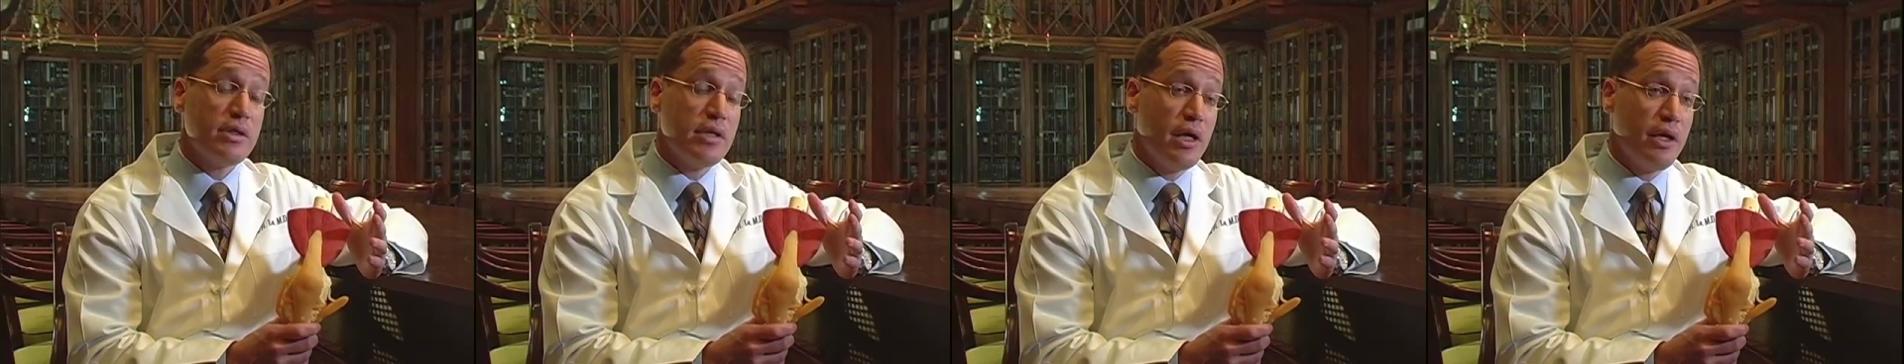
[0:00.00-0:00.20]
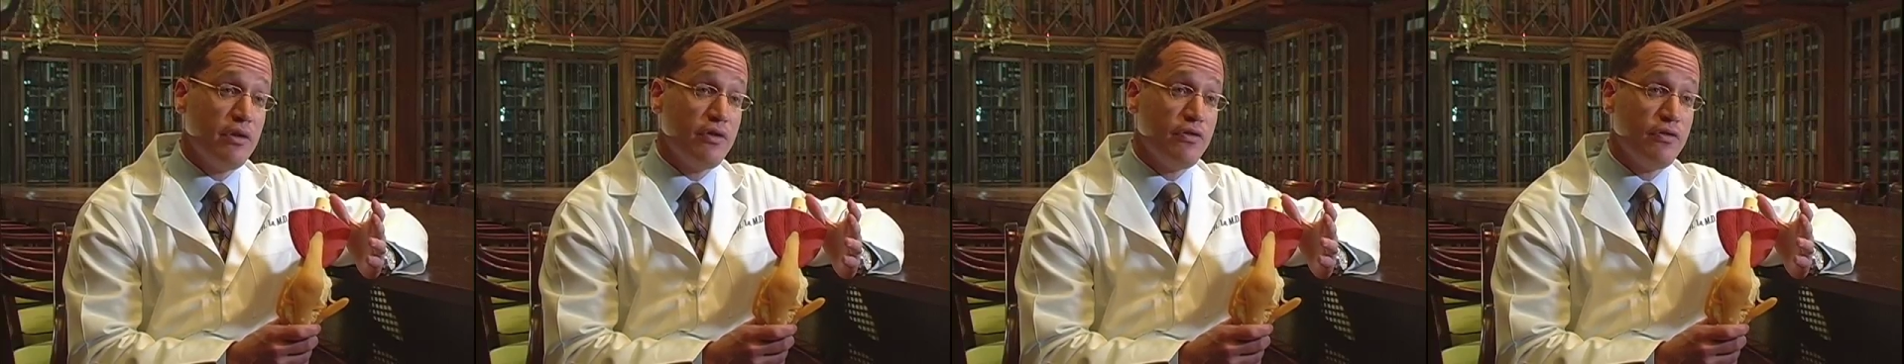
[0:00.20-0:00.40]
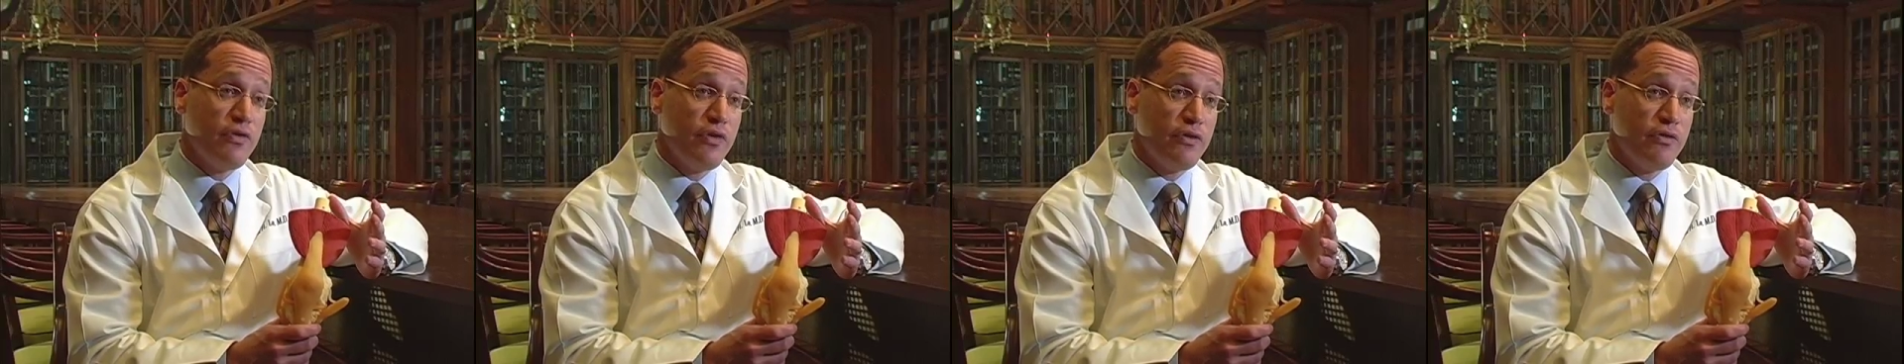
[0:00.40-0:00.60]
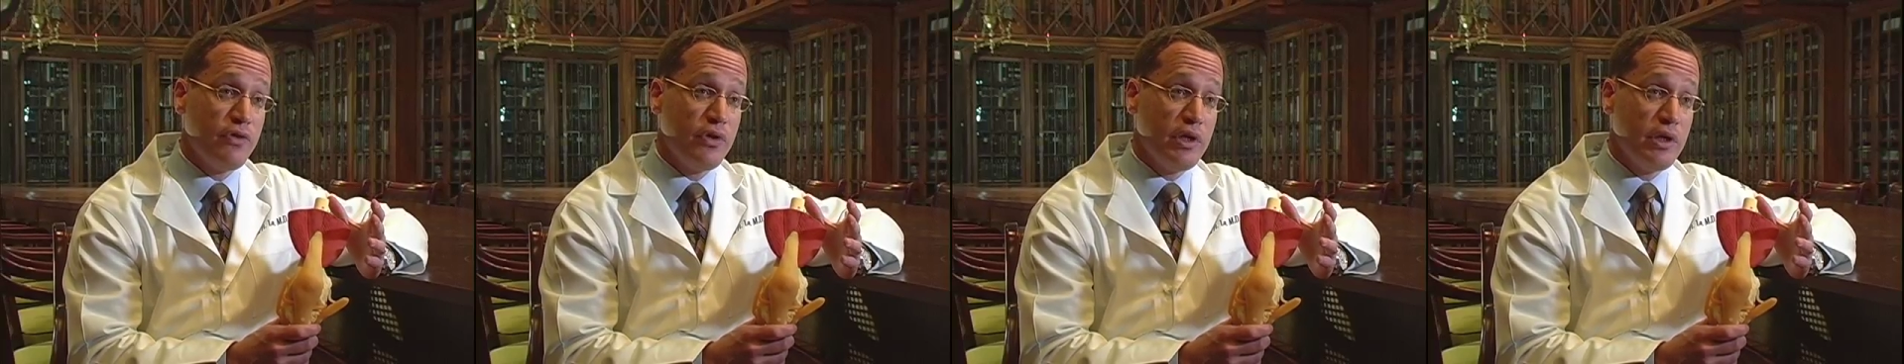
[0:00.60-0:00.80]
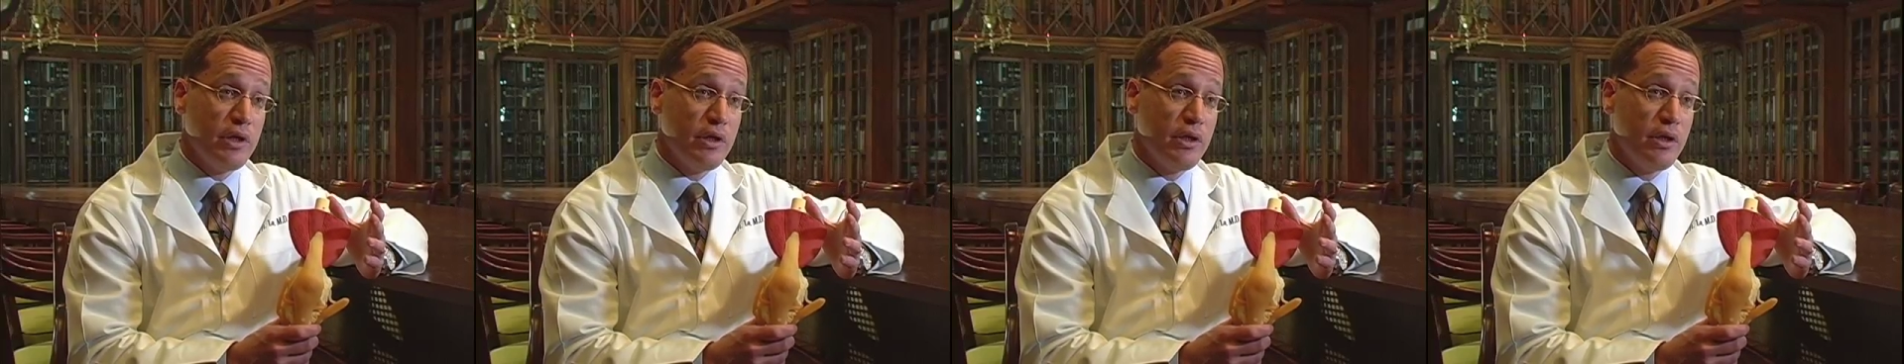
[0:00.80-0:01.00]
10 to
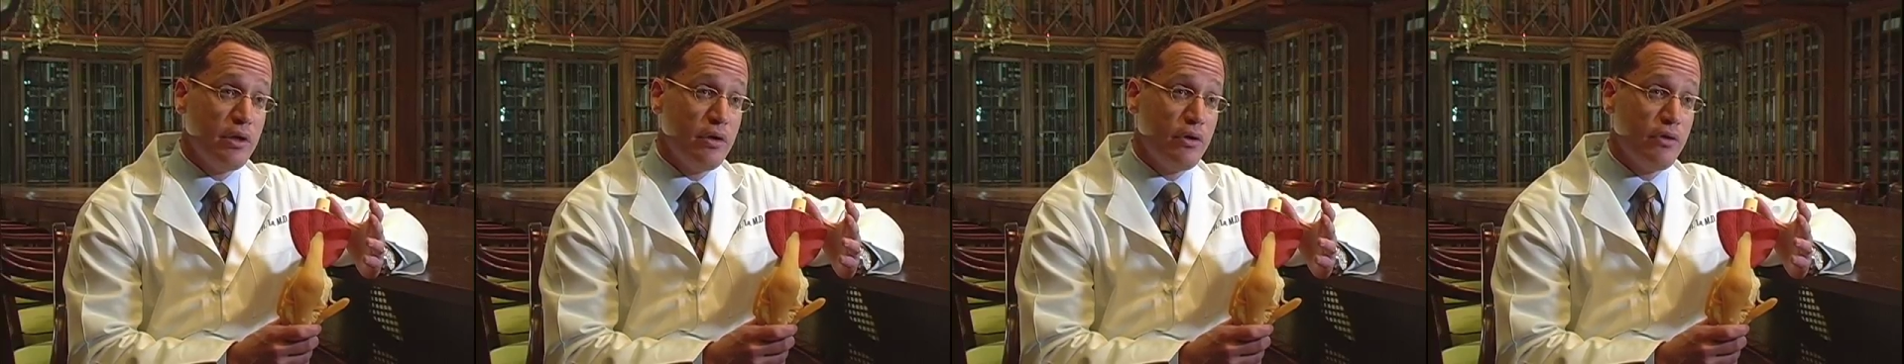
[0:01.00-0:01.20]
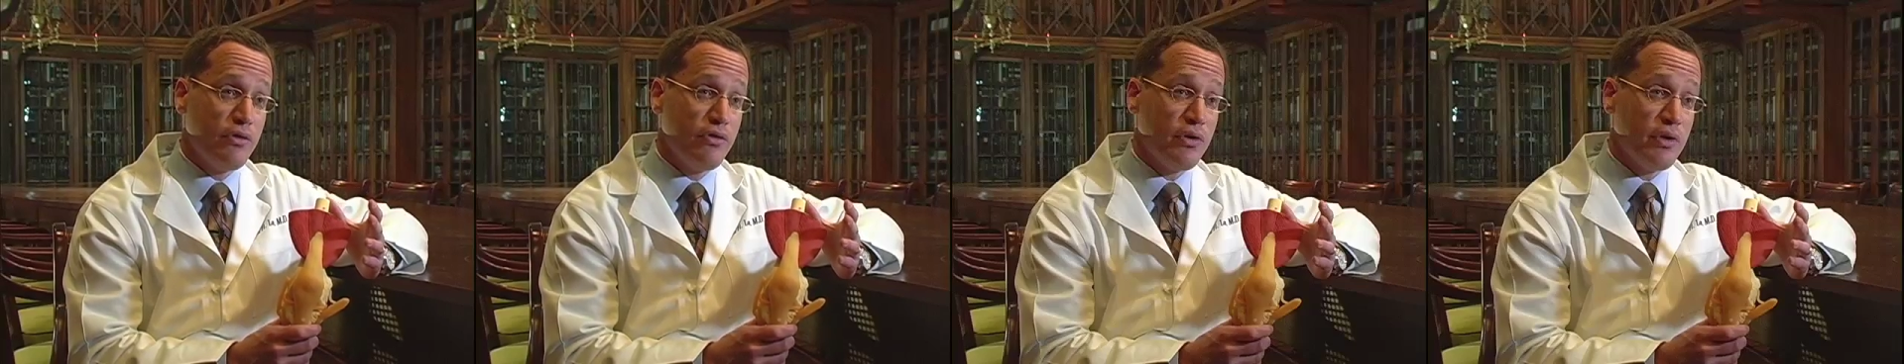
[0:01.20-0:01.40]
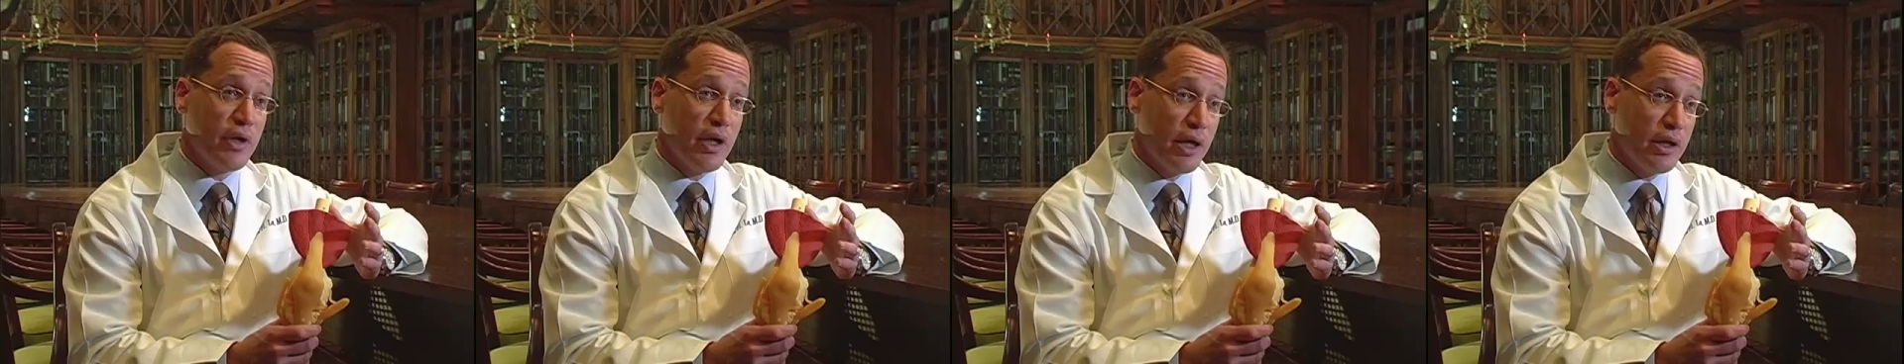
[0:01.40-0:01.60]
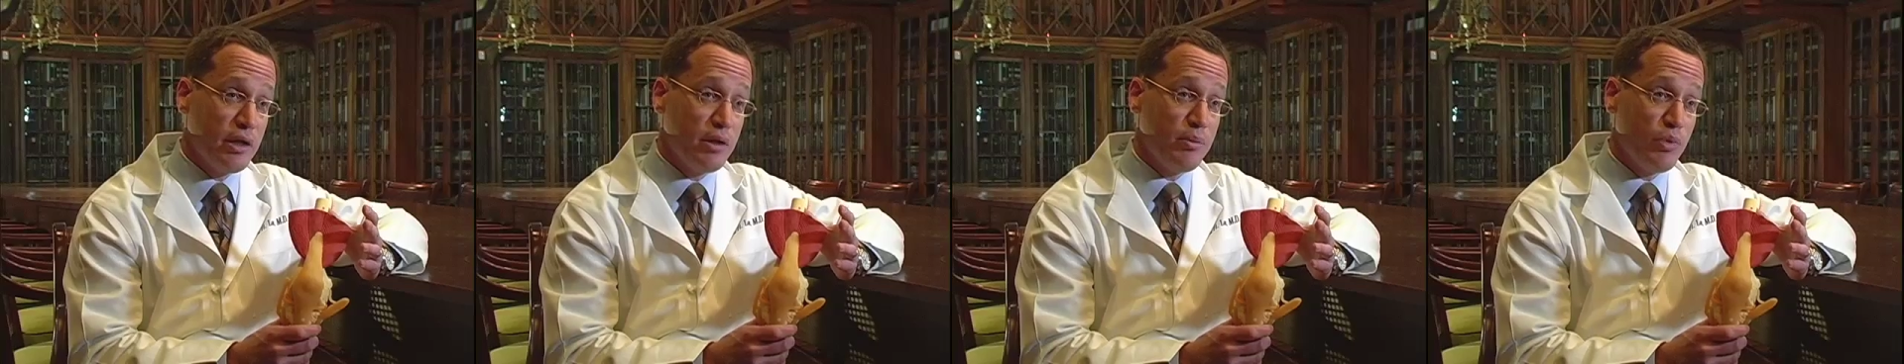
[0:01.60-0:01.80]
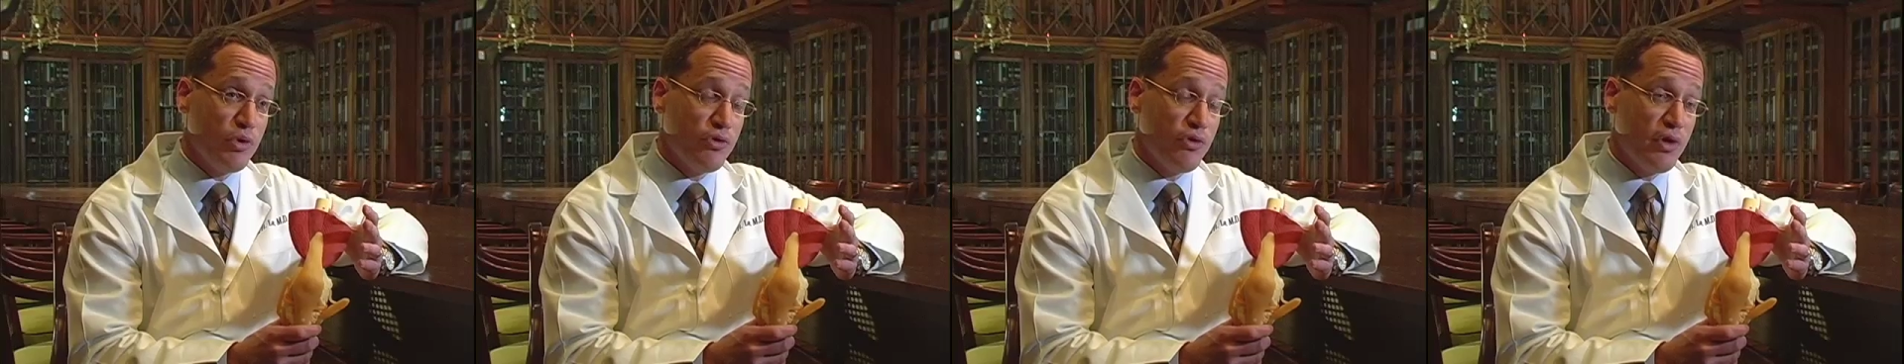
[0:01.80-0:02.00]
15 years in
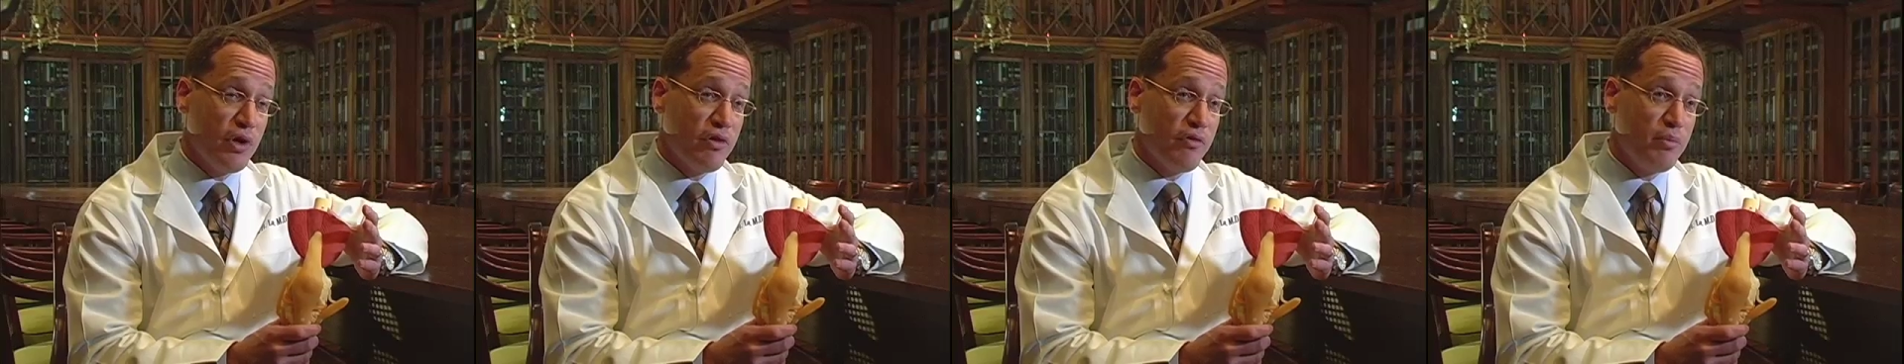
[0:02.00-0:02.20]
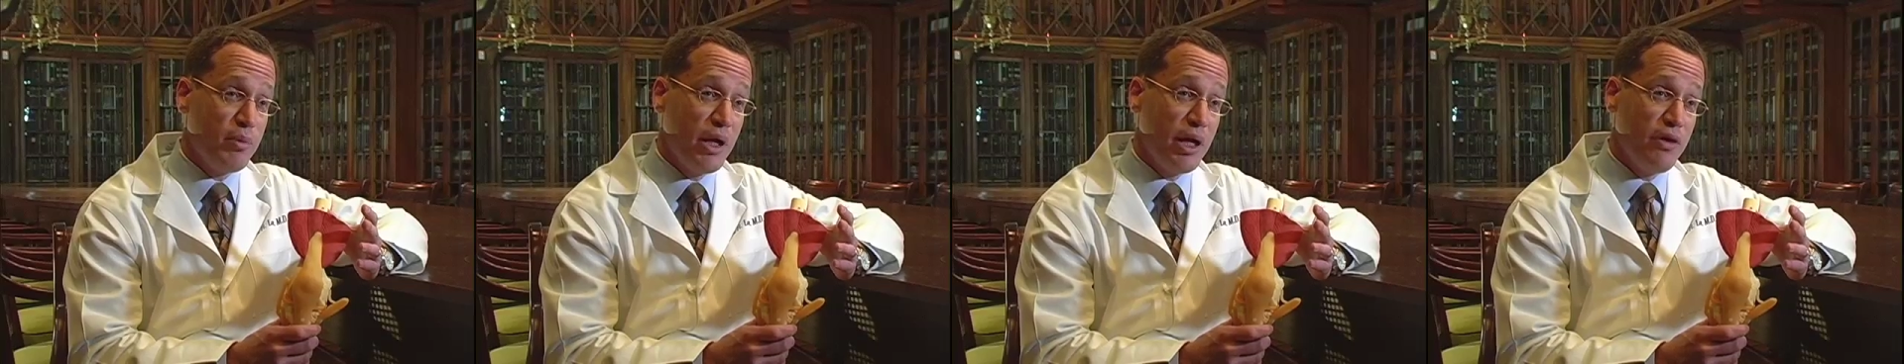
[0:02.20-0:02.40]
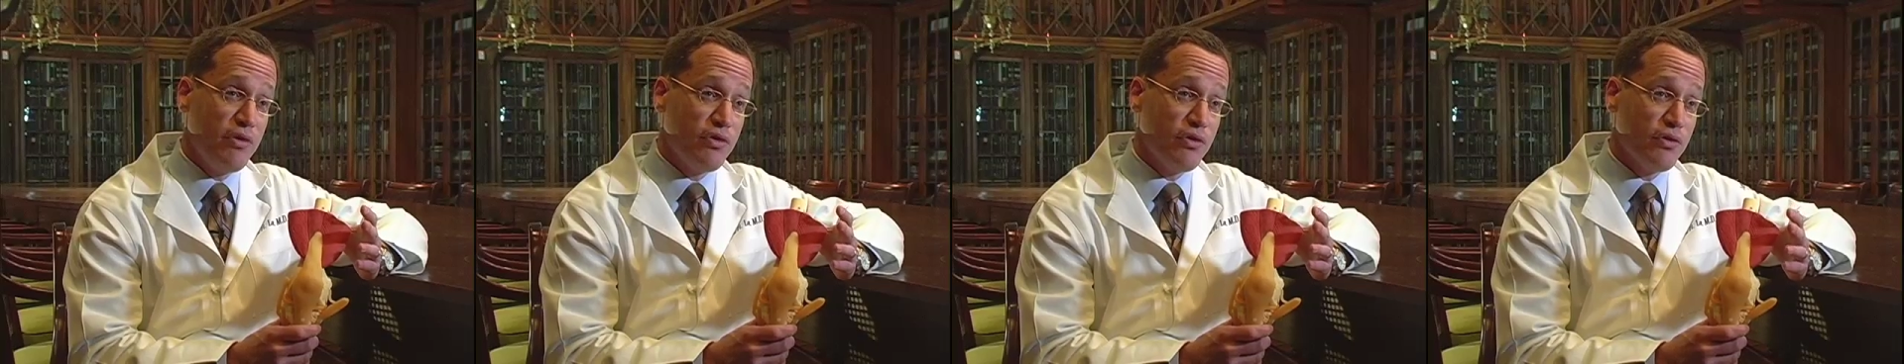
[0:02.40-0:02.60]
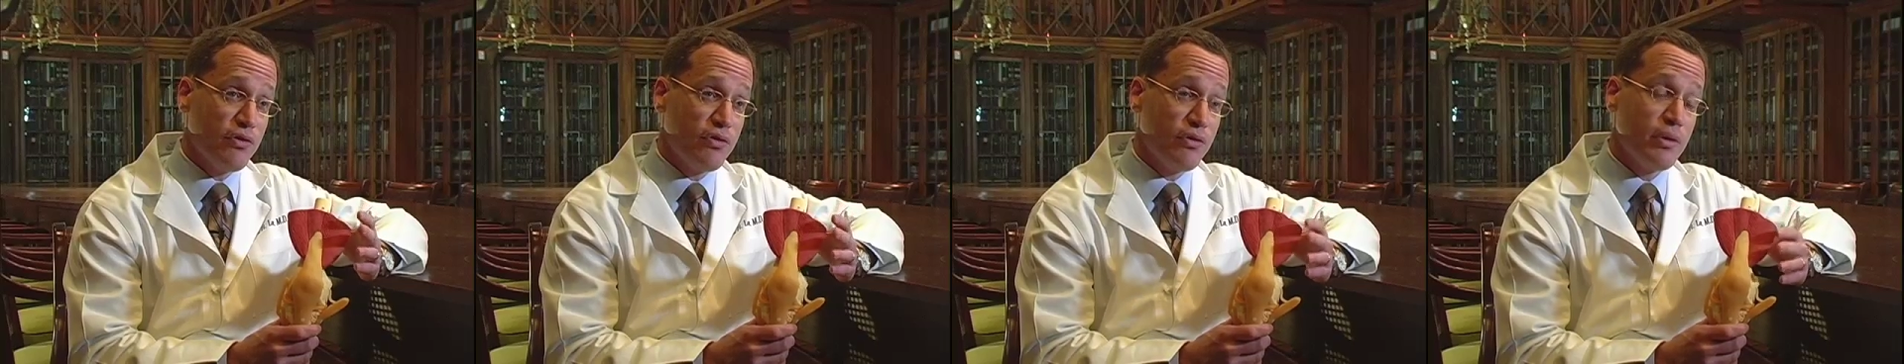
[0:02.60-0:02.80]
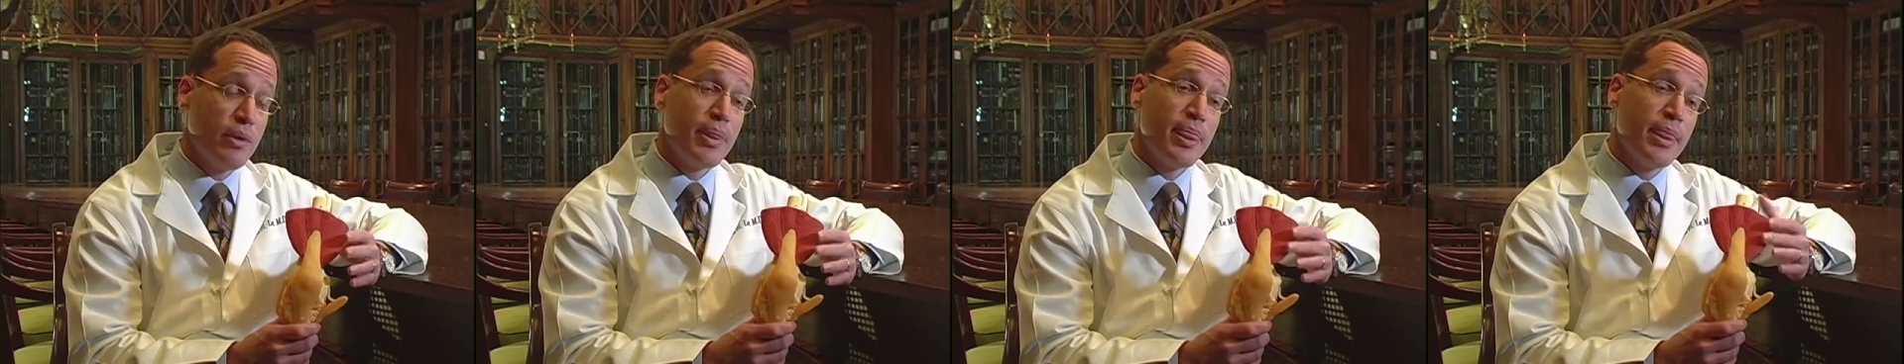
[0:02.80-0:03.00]
90% of patients.